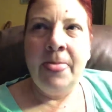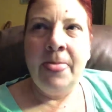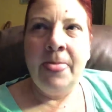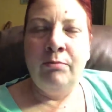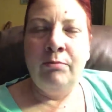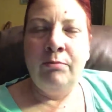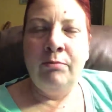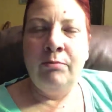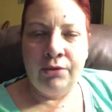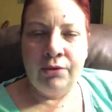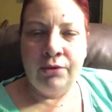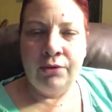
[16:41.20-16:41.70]

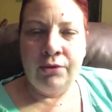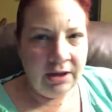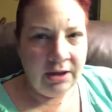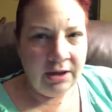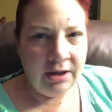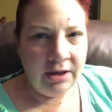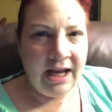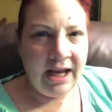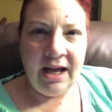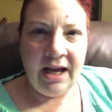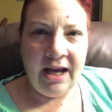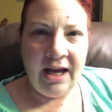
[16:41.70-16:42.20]

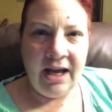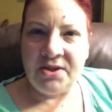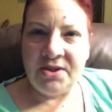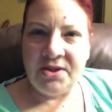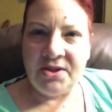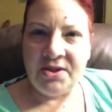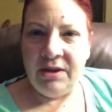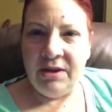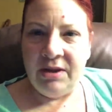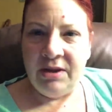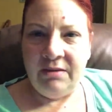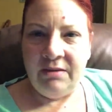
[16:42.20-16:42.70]
brutally honest
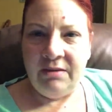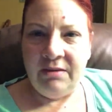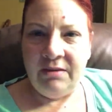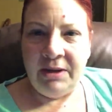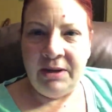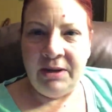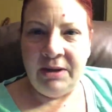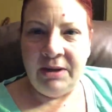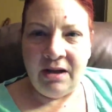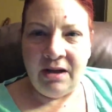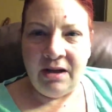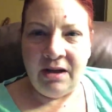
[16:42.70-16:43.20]
with it
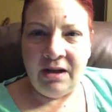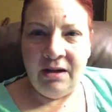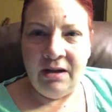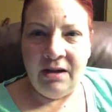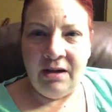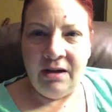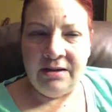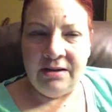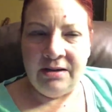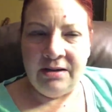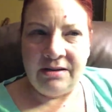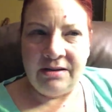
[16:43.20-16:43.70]

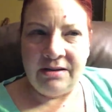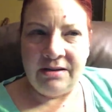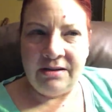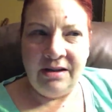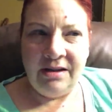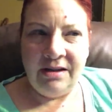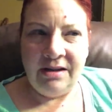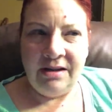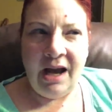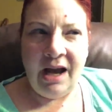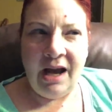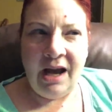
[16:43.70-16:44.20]
because
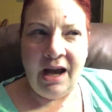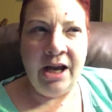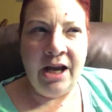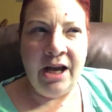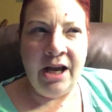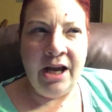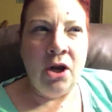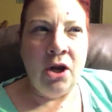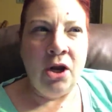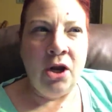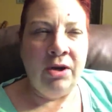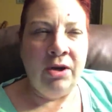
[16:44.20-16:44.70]
I
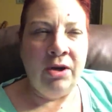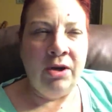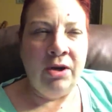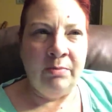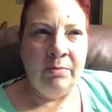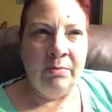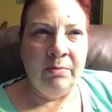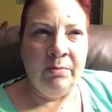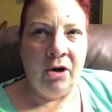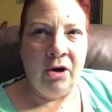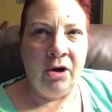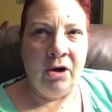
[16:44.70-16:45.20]
know it's
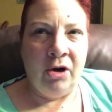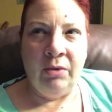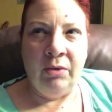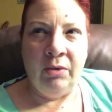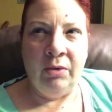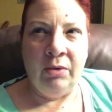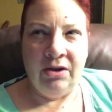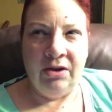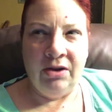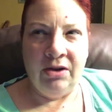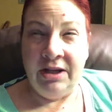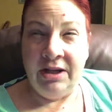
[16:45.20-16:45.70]
important when you
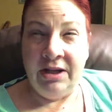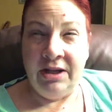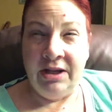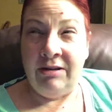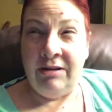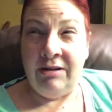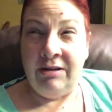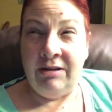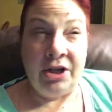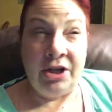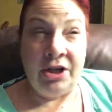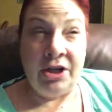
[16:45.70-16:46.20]
go to the
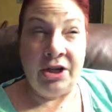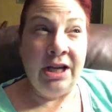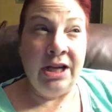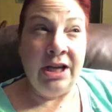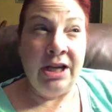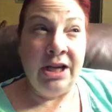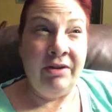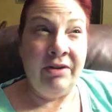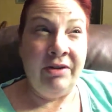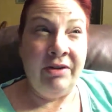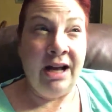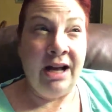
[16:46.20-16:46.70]
Dollar Tree and you
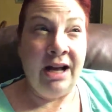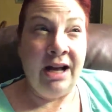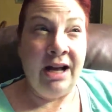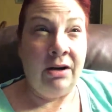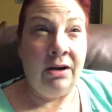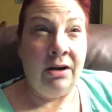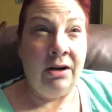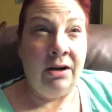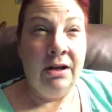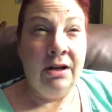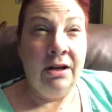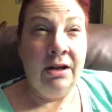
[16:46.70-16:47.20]
have a
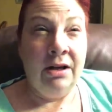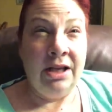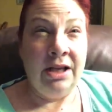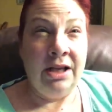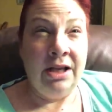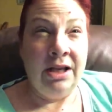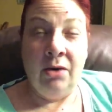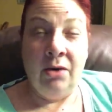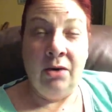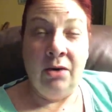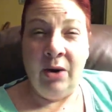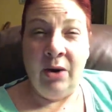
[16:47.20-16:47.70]
dollar that you
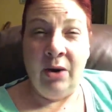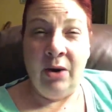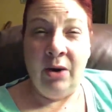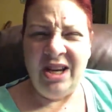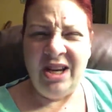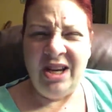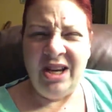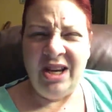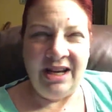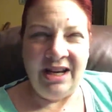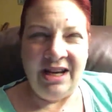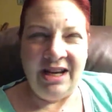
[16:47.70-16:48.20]
don't want to
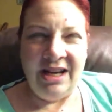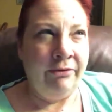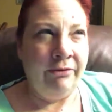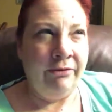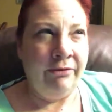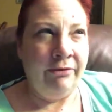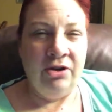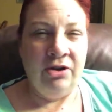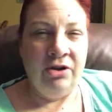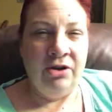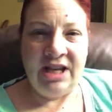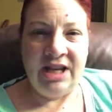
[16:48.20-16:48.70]
waste it on
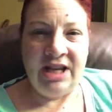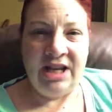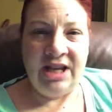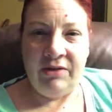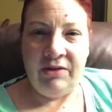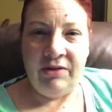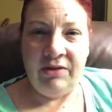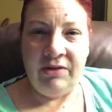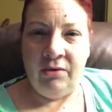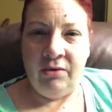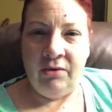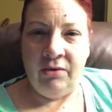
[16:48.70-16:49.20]
food and just have it
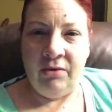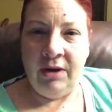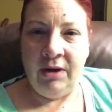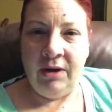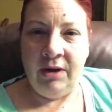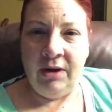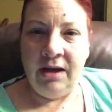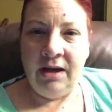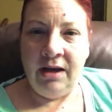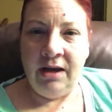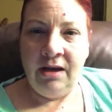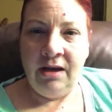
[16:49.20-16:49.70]
thrown away.